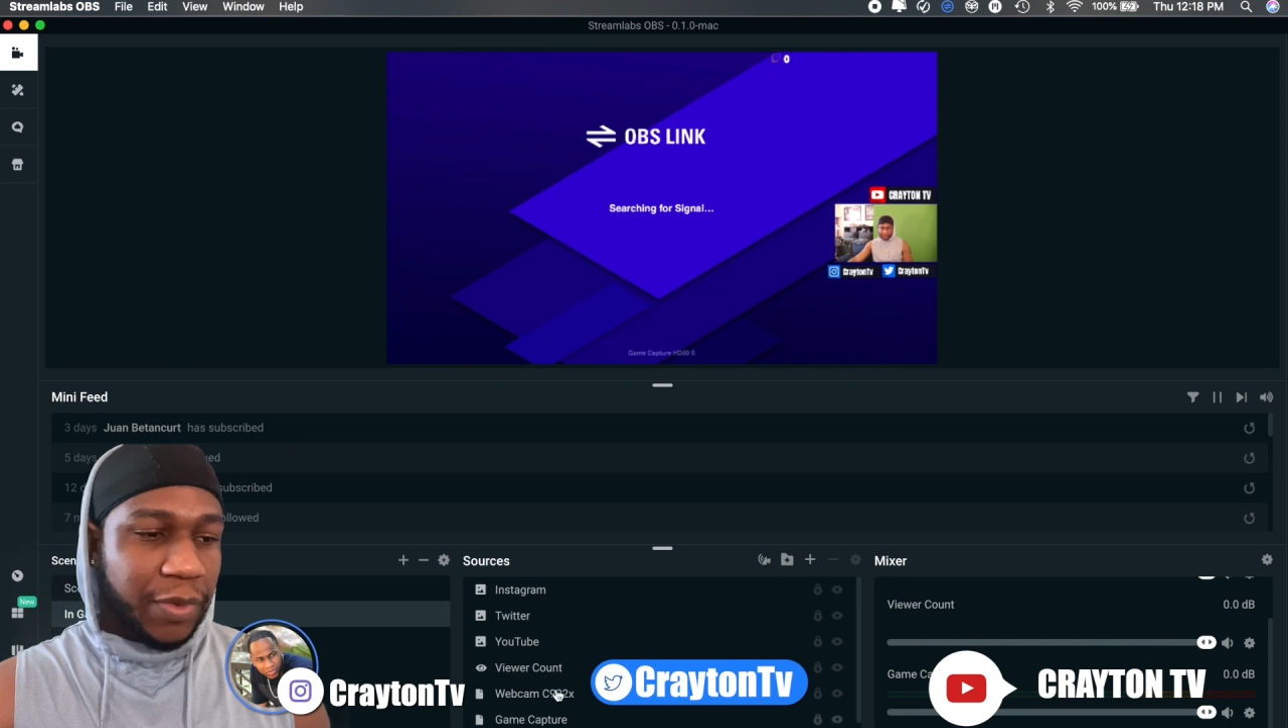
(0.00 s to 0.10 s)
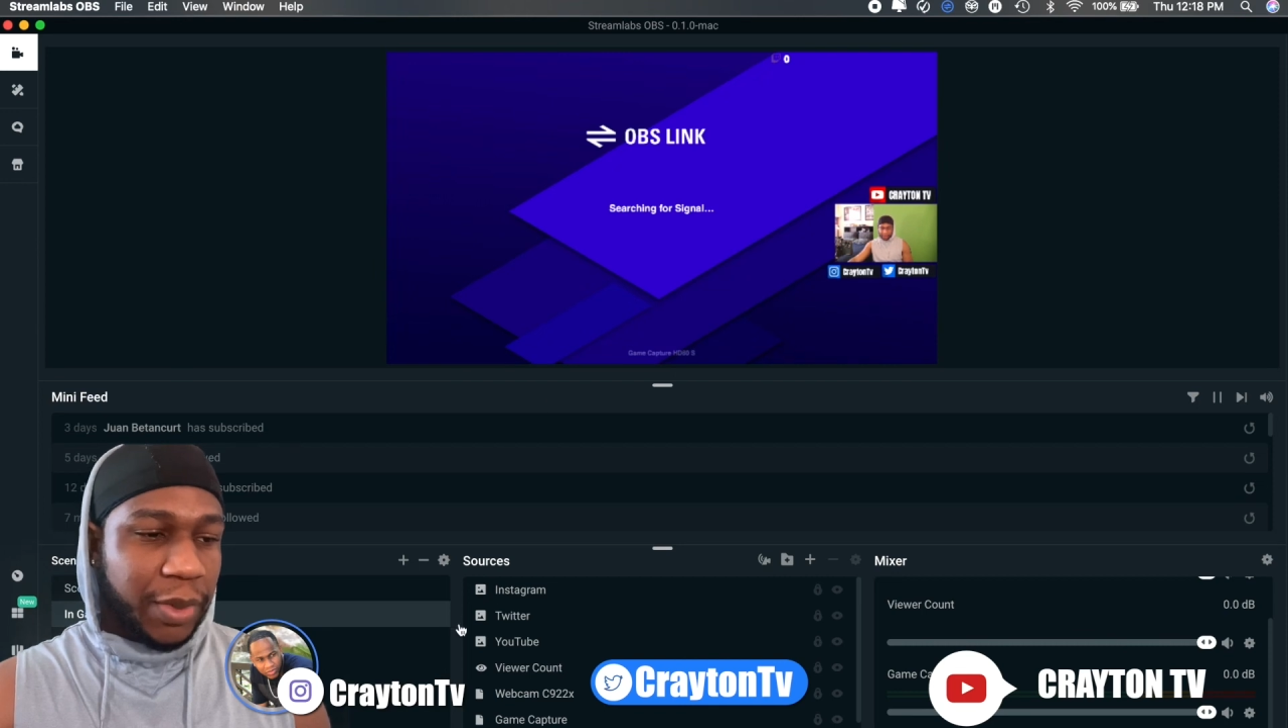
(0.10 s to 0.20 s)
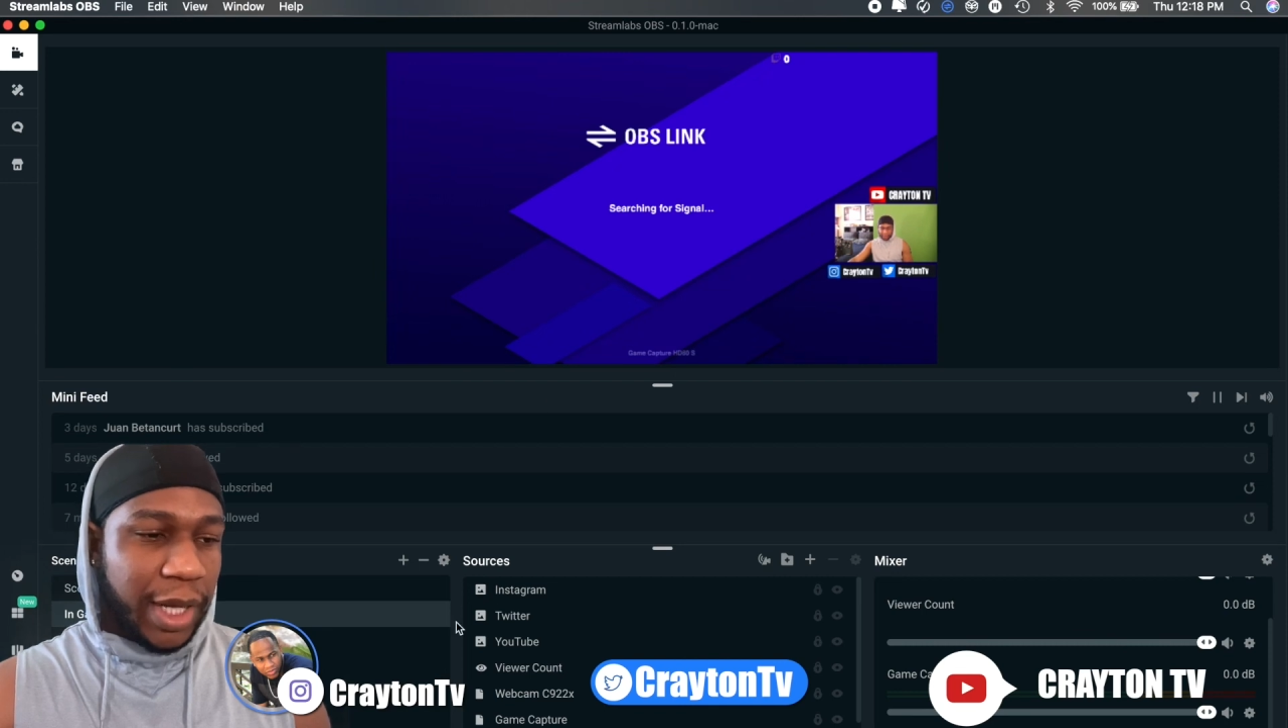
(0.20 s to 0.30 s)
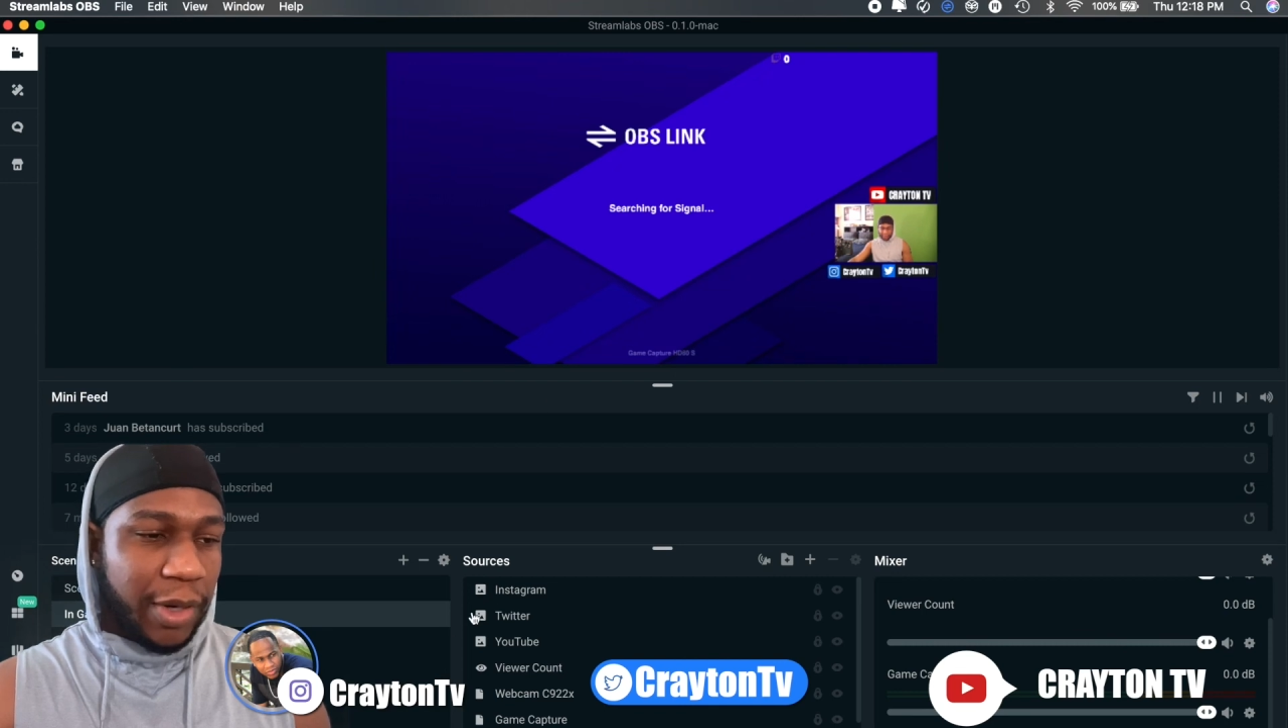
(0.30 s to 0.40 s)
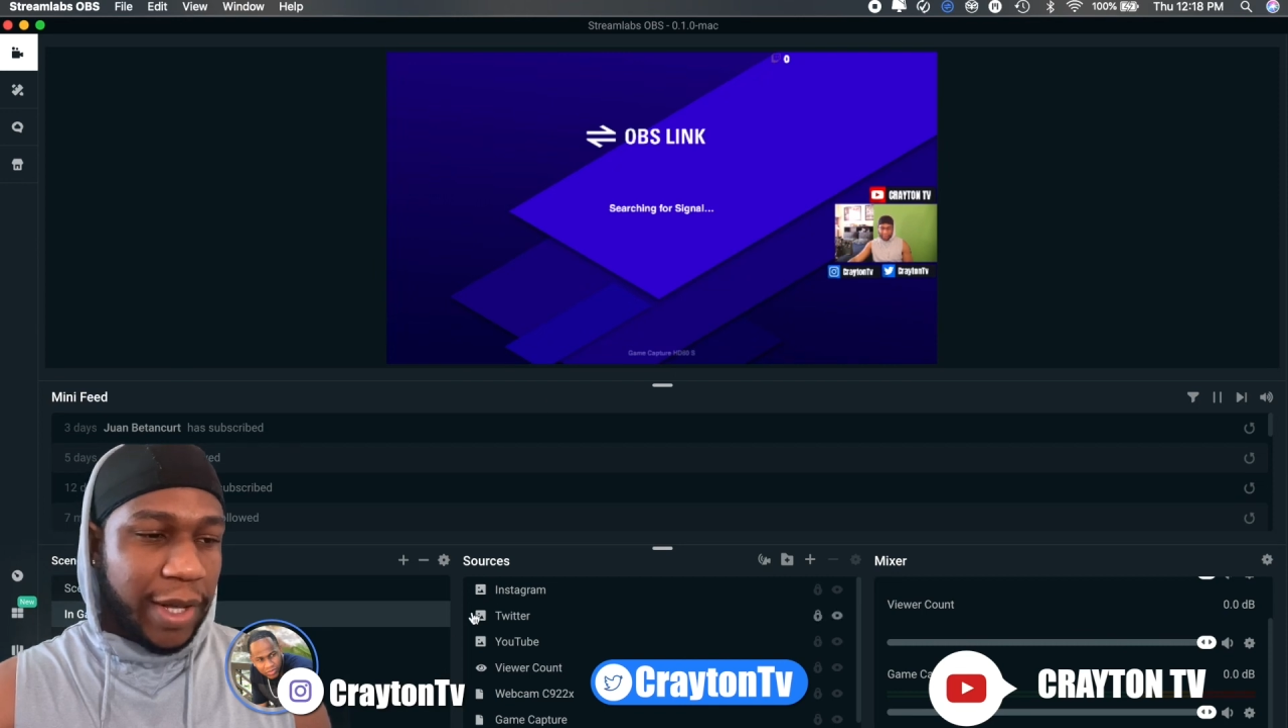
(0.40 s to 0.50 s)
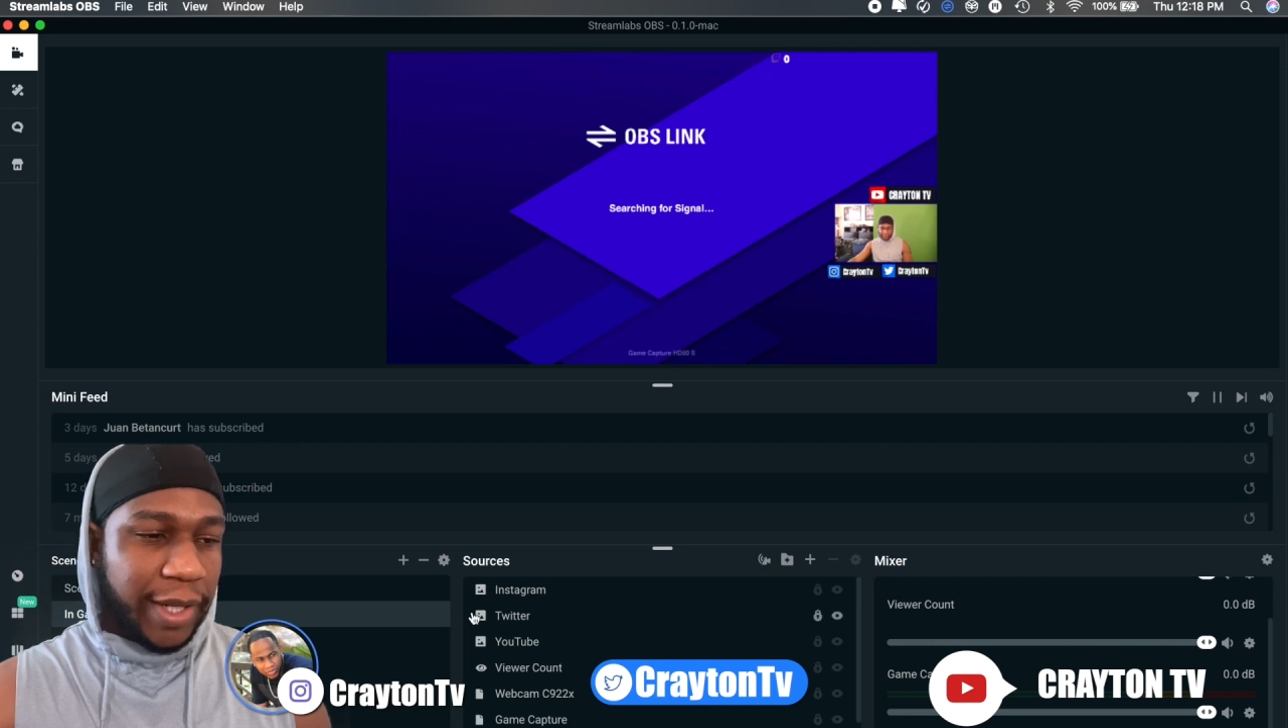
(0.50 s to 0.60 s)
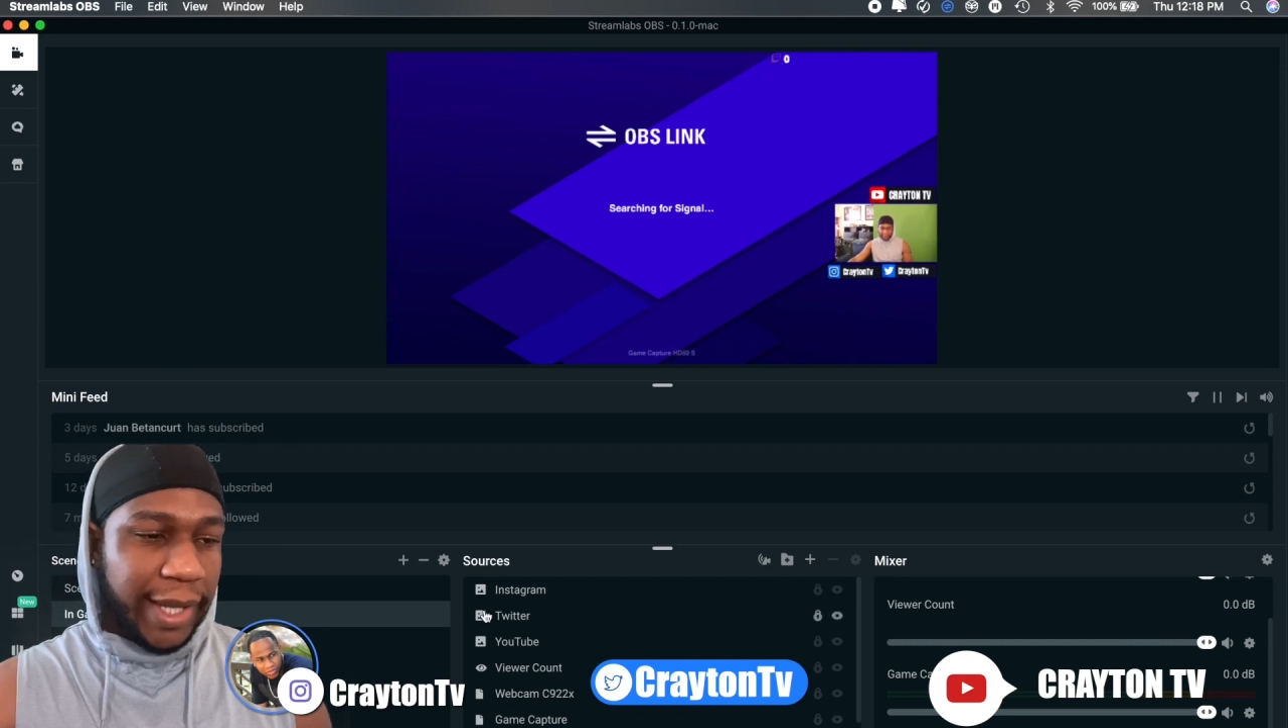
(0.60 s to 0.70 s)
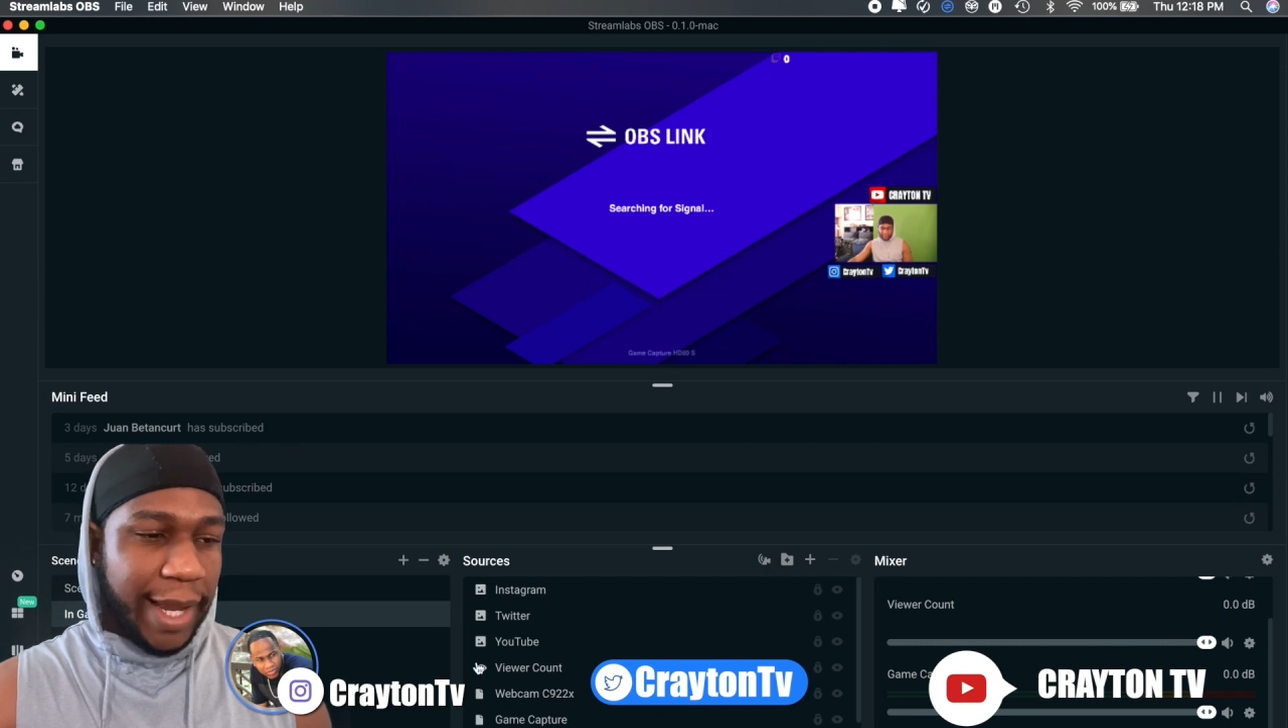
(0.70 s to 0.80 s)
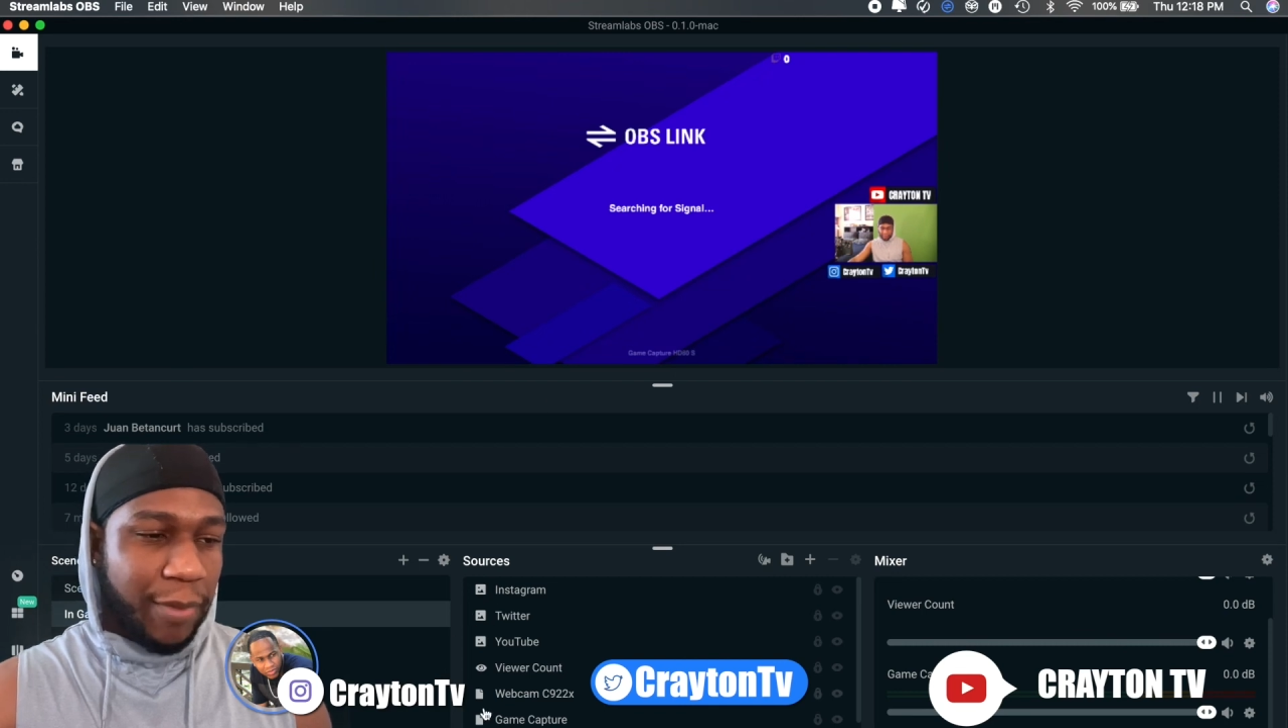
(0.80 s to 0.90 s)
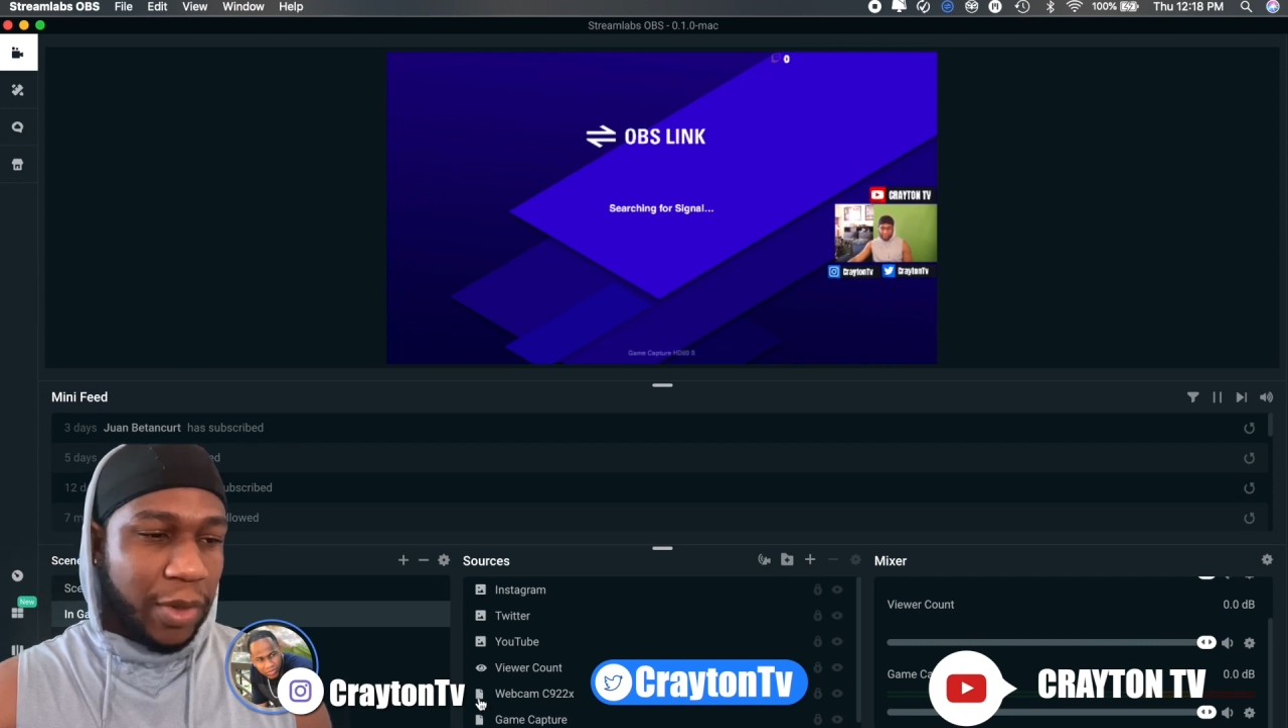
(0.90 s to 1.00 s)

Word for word: I don't have a game